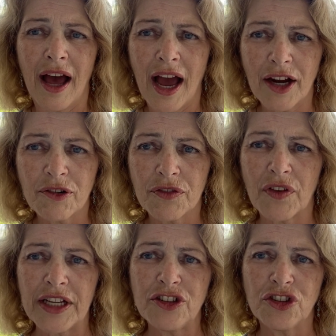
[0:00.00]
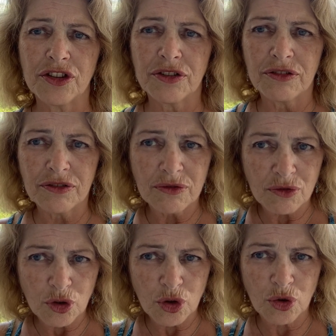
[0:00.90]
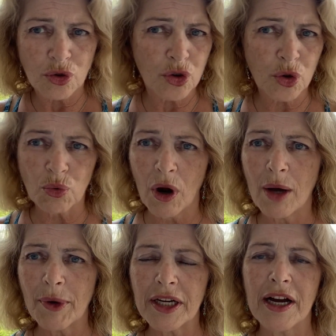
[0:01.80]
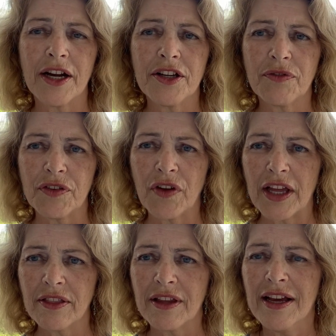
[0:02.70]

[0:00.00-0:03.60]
aggravation trauma kind of event